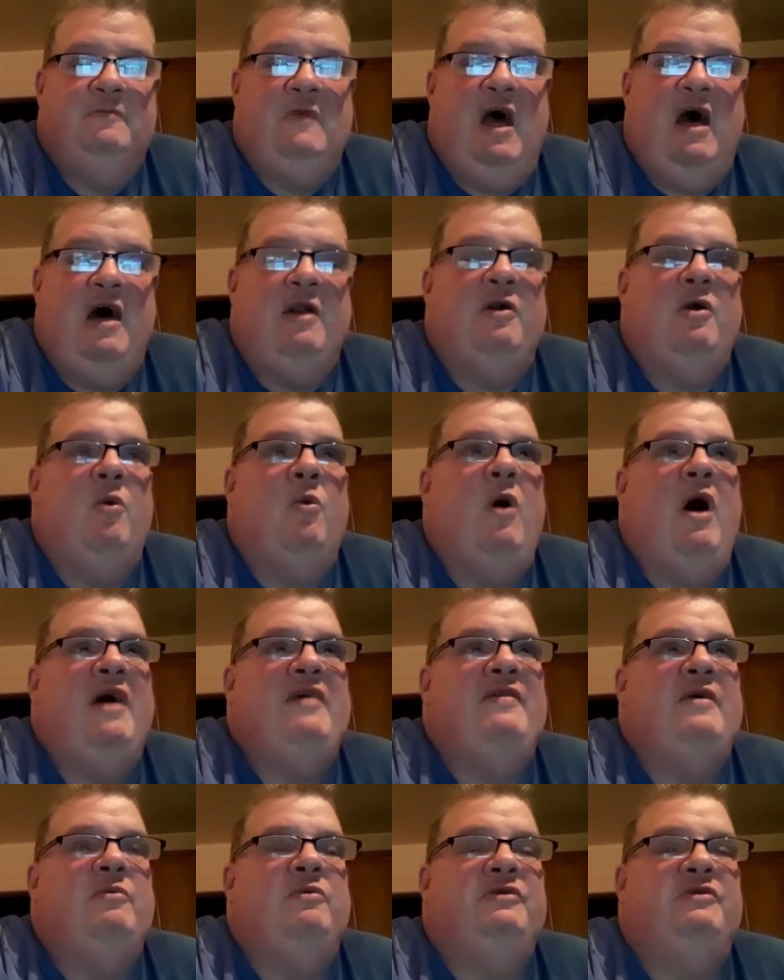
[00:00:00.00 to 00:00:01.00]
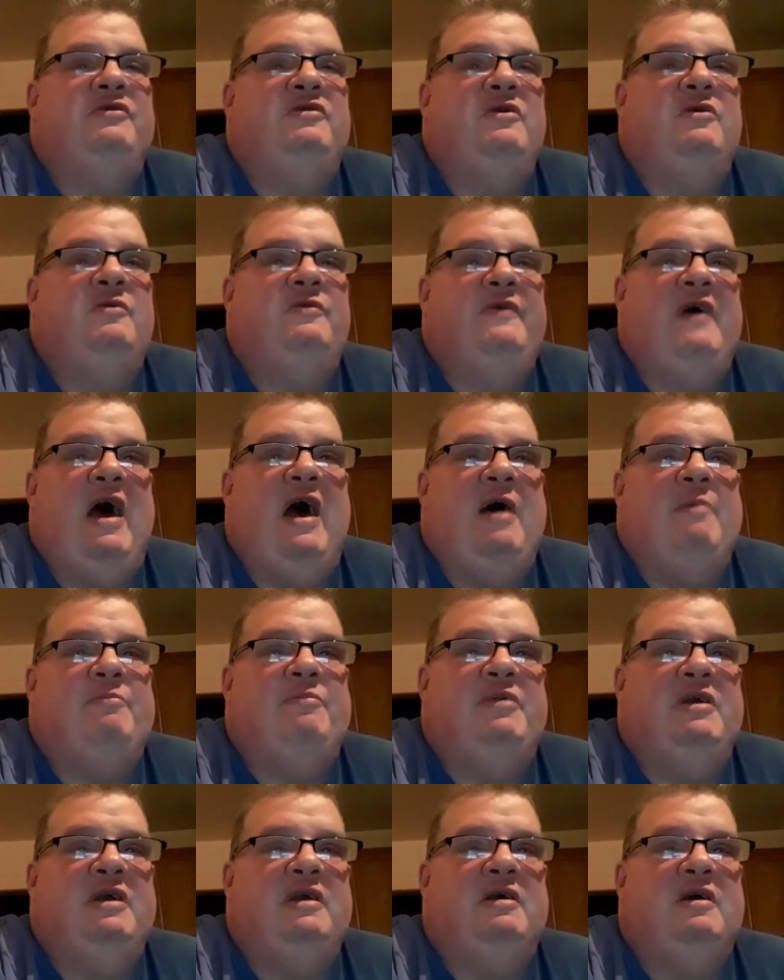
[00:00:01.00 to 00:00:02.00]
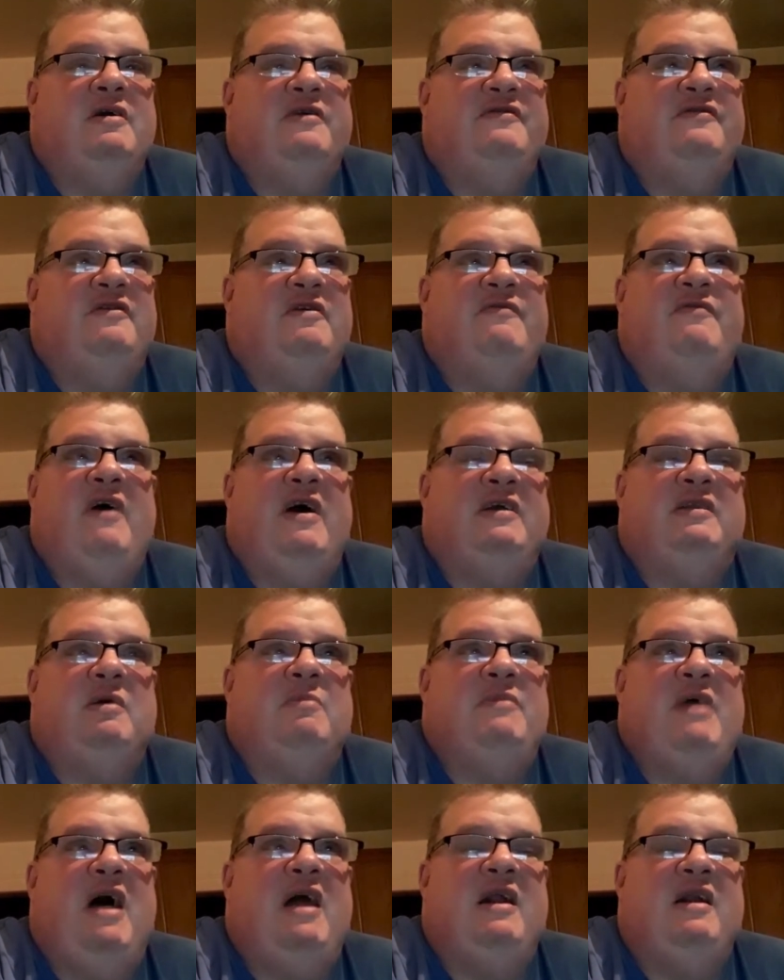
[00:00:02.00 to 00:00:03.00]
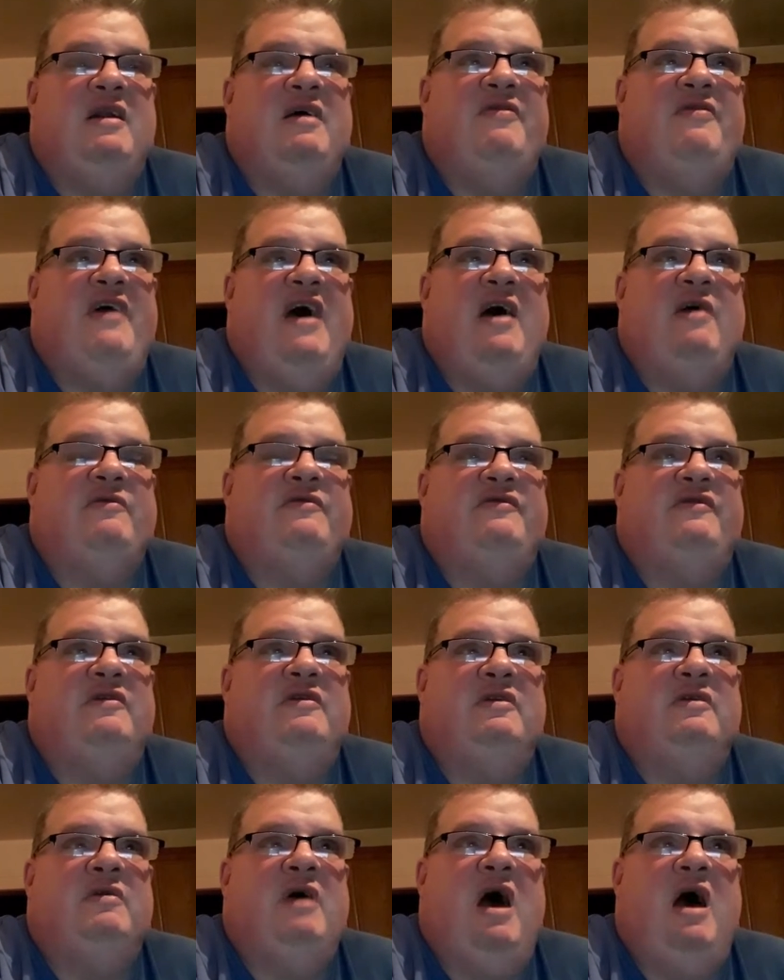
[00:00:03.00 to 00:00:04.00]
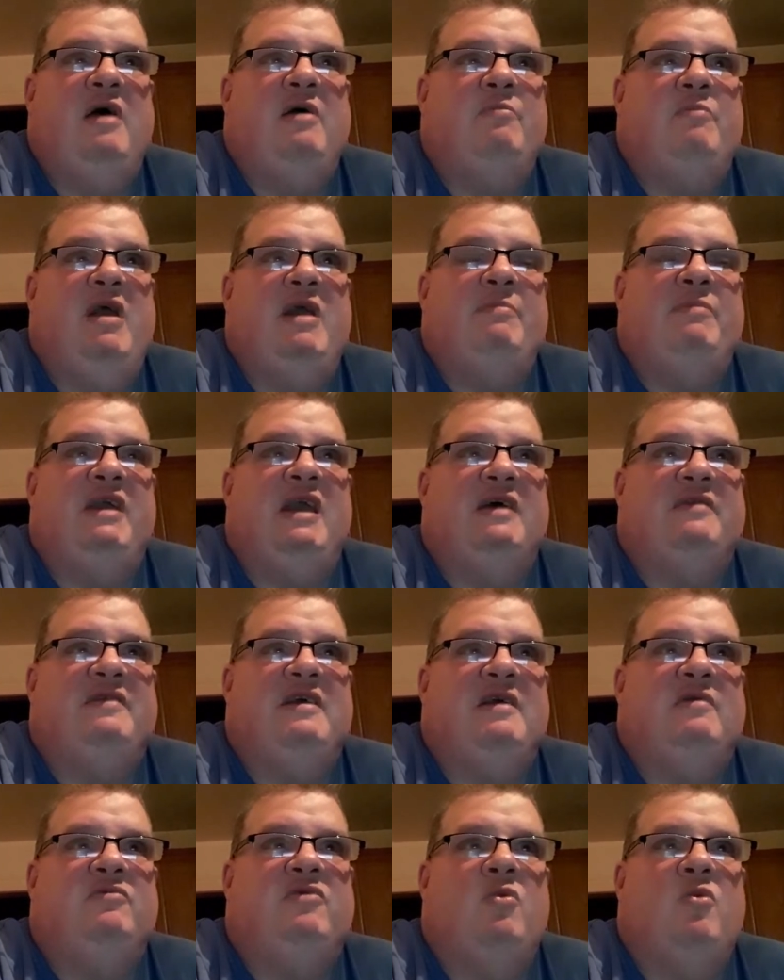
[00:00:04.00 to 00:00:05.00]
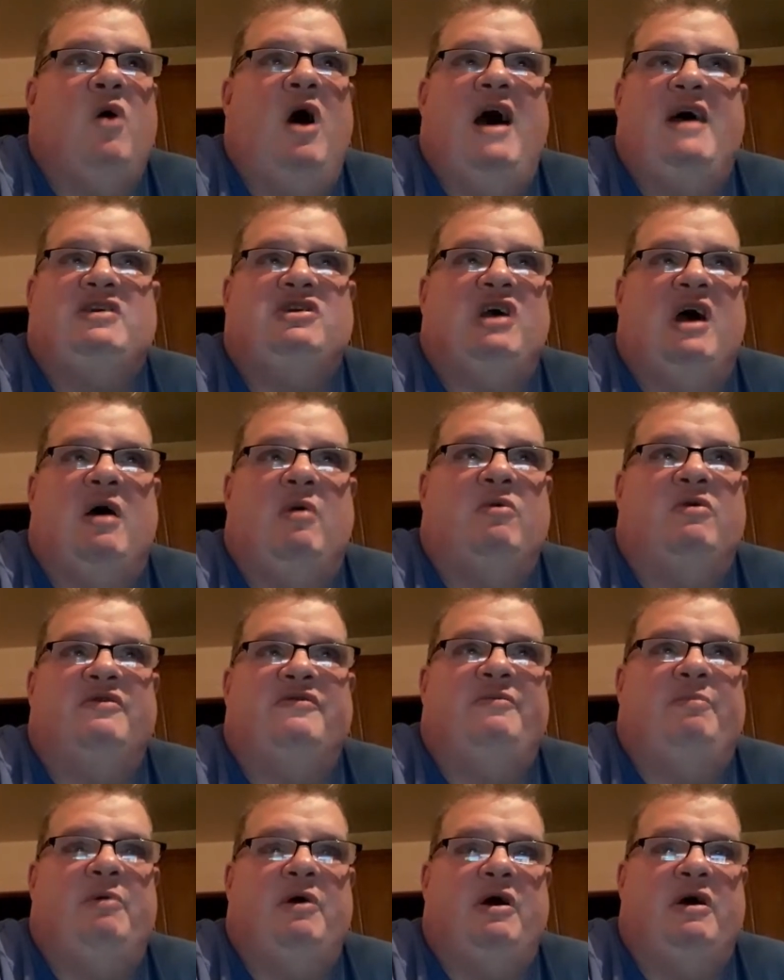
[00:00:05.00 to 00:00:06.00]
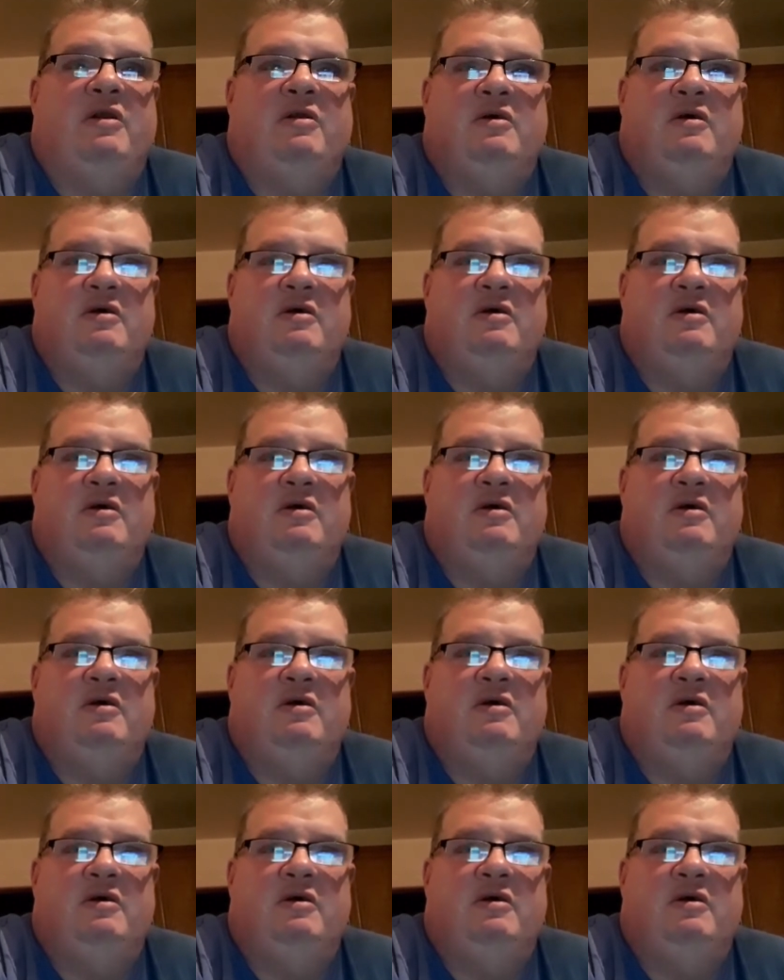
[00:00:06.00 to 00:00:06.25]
I don't know why they would do that because of the fact I'm not at 1,000. I may be at the watch hours, but